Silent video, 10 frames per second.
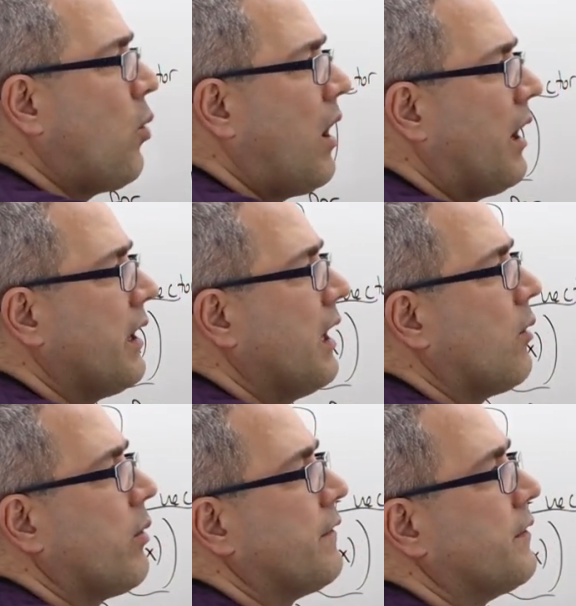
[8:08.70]
y,
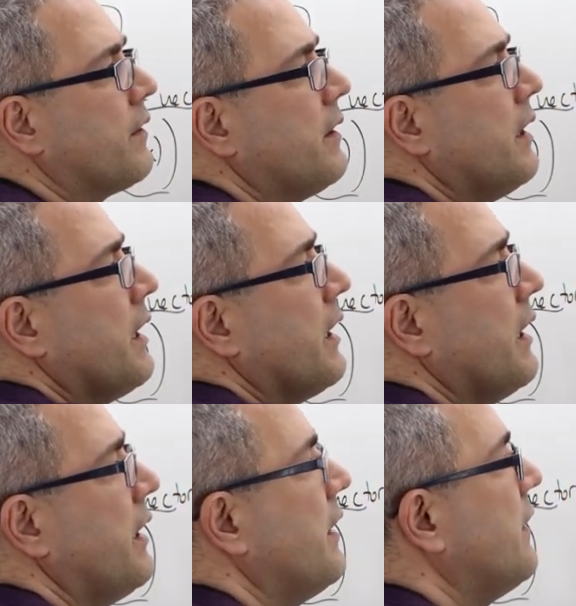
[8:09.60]
however,
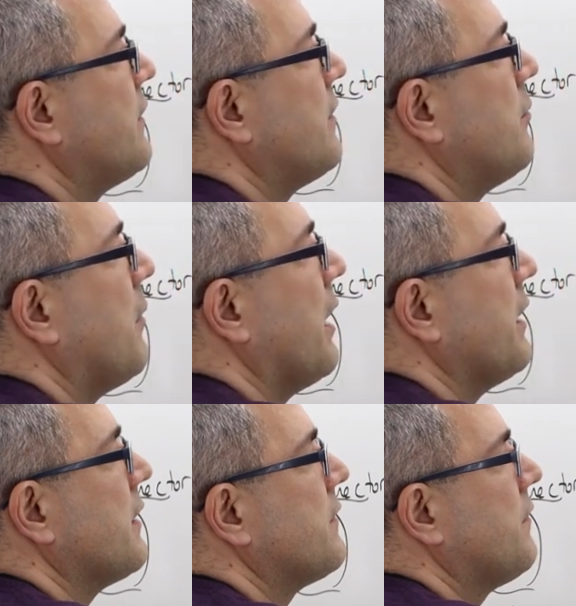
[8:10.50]
it is
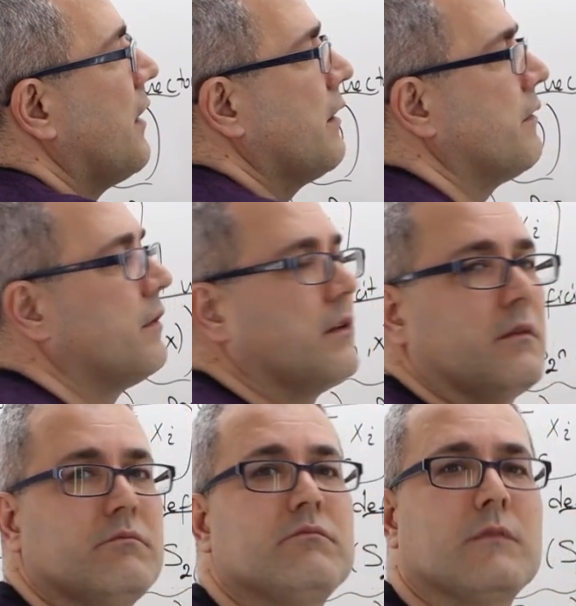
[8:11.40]
minus 5.
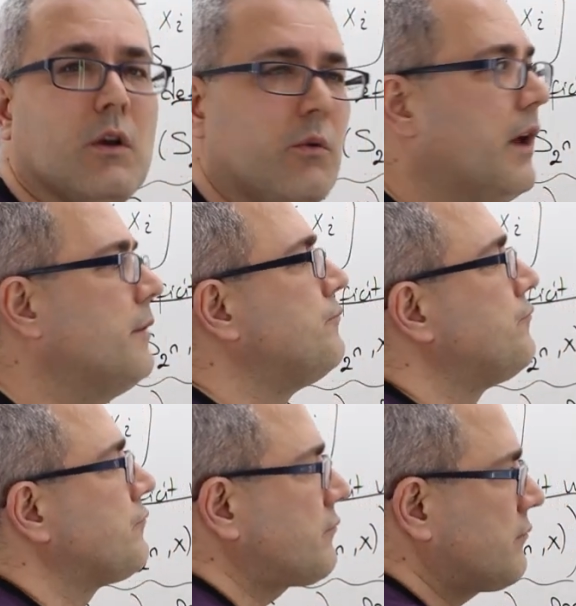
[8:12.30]
Okay?
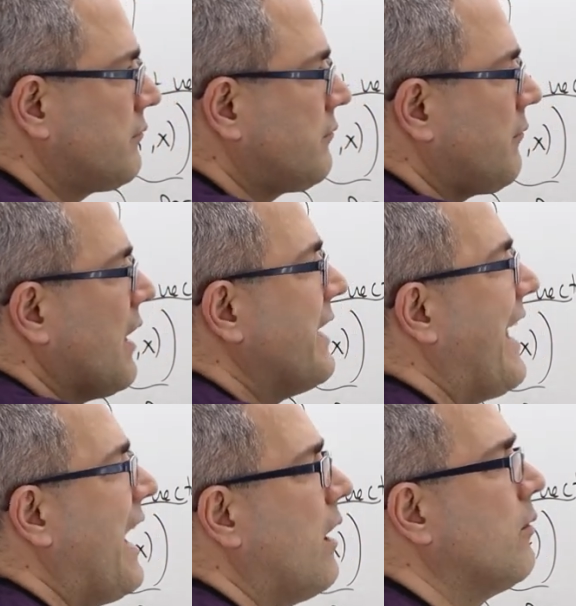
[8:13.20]

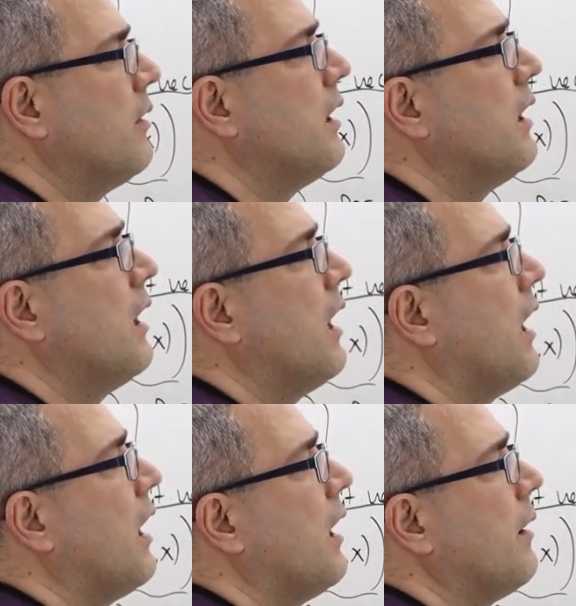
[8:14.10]
Now,
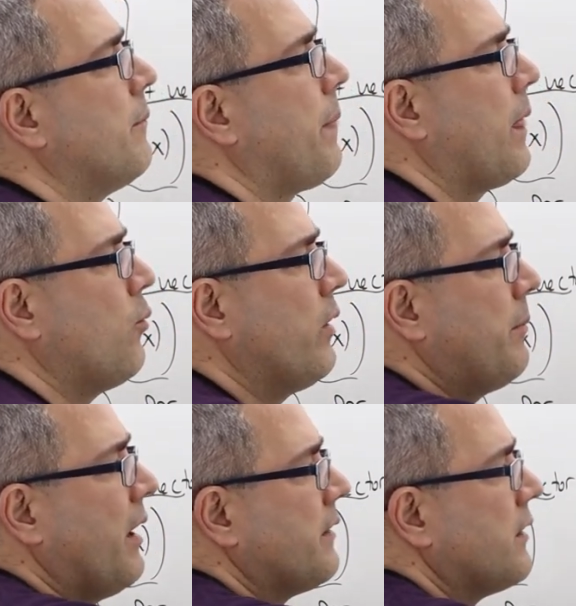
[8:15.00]
what
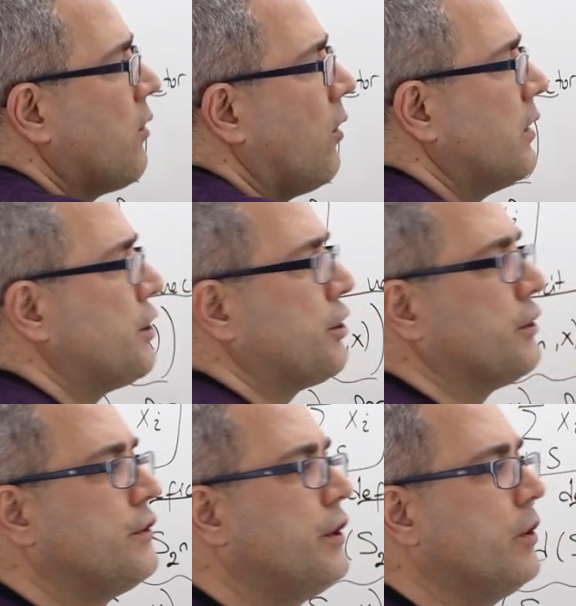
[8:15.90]
about the
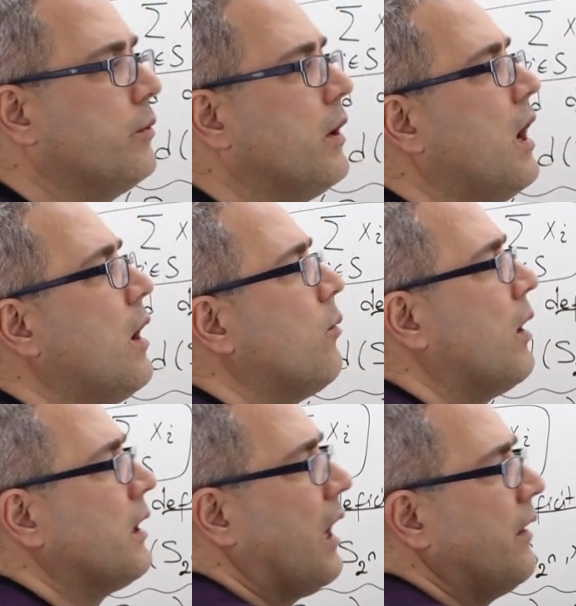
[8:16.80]
coalition 2?
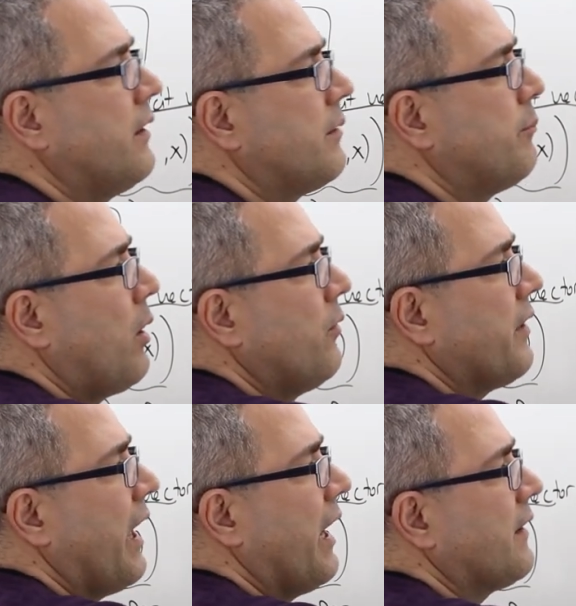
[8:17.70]
Well, under
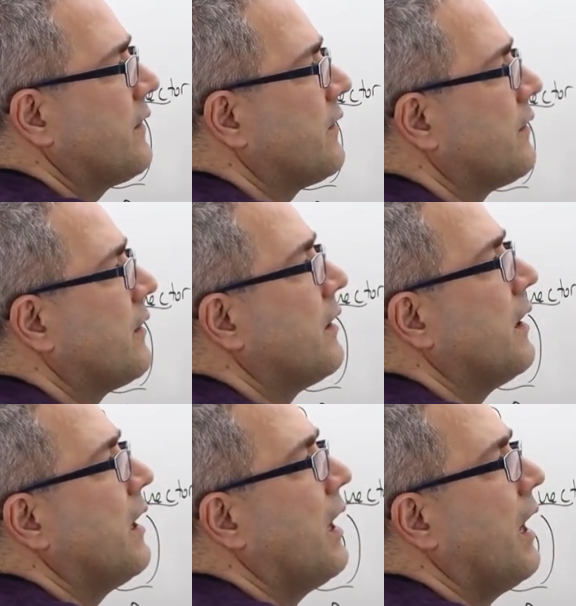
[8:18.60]
both x
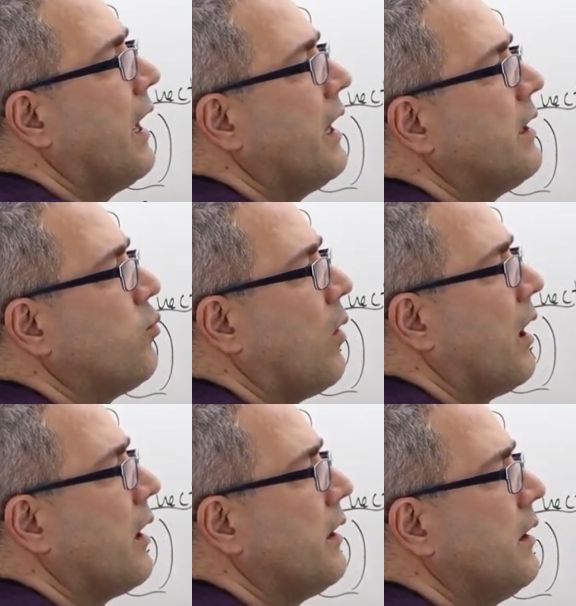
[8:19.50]
and
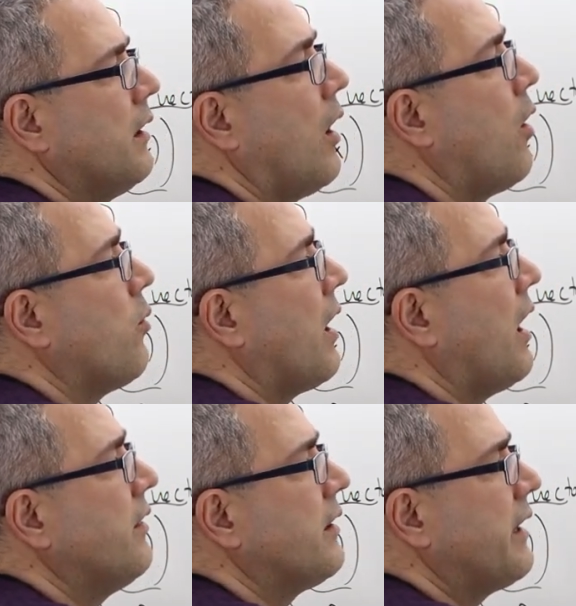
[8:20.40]
y,
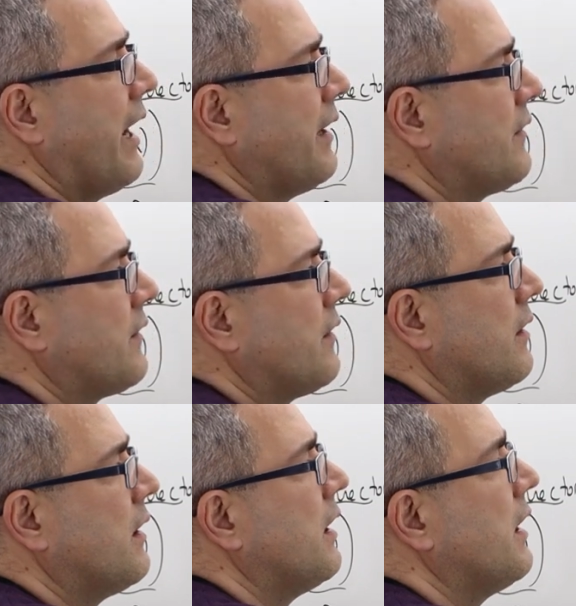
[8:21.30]
under x,
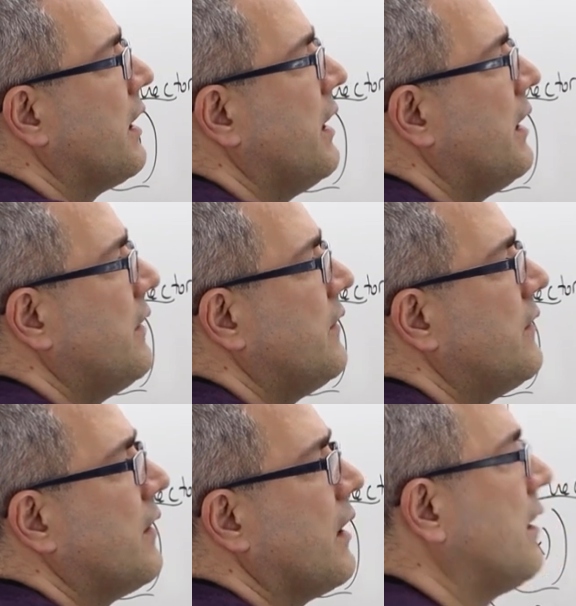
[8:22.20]
it is